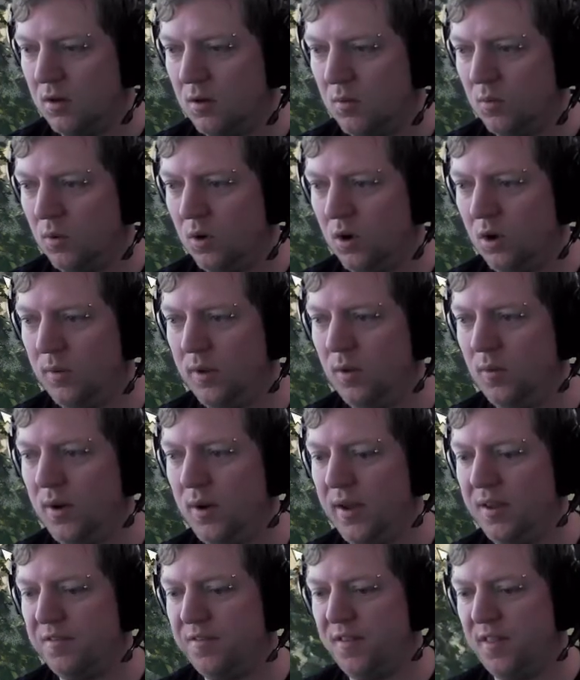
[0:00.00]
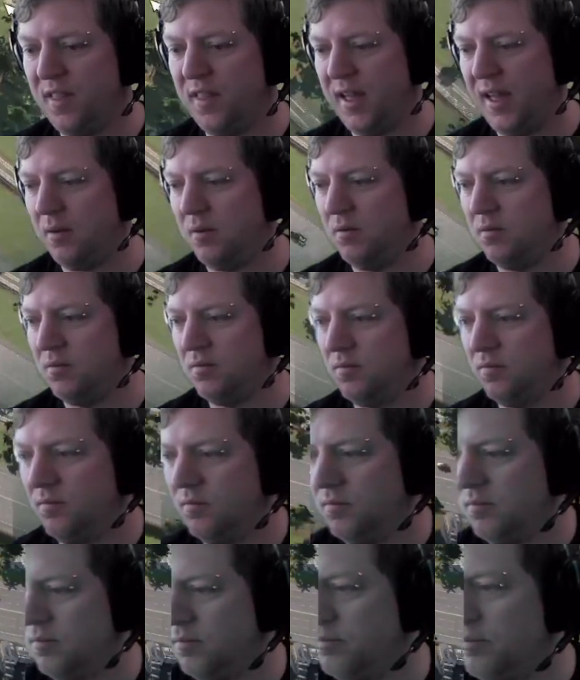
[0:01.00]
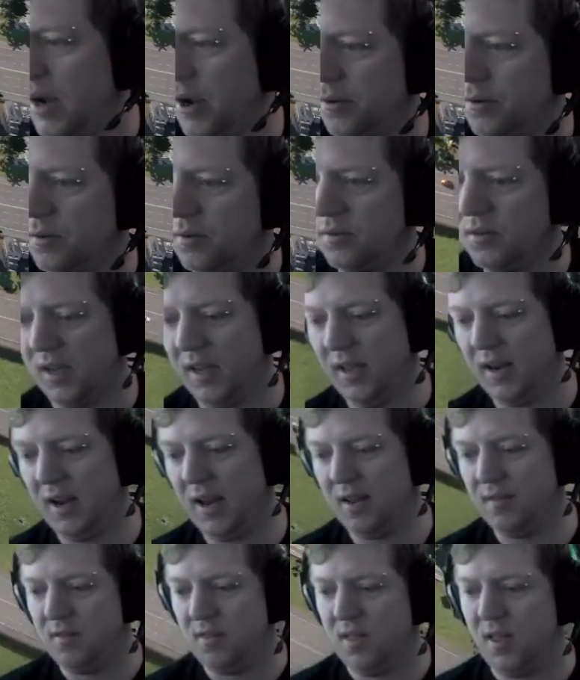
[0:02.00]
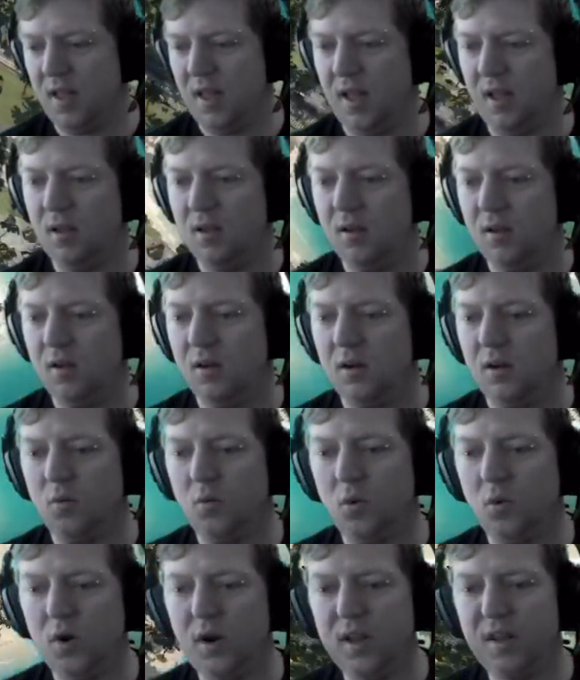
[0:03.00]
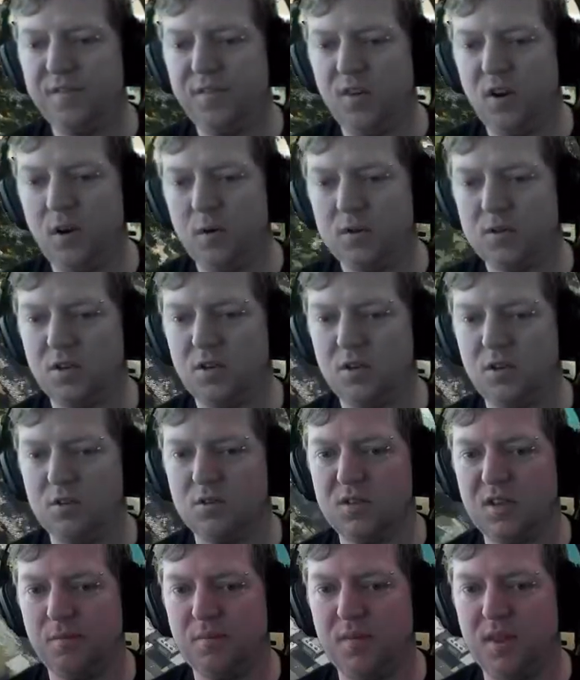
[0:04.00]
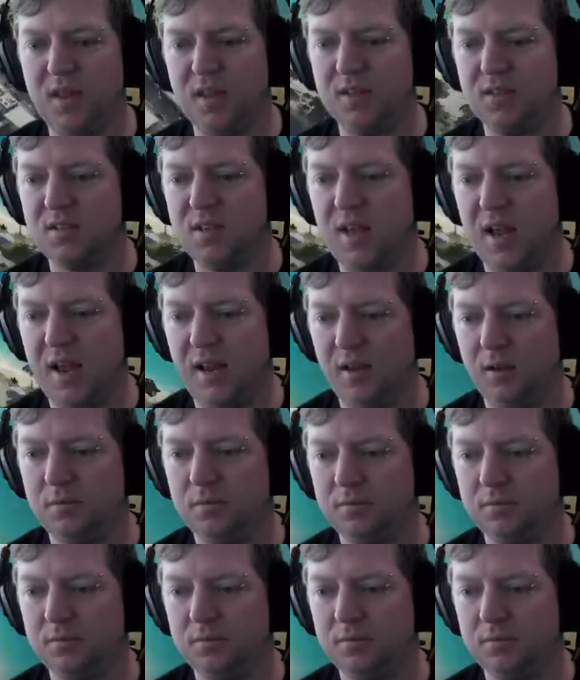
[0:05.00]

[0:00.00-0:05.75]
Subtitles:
While we wait for that boat to head over there, what if I was to do something insane?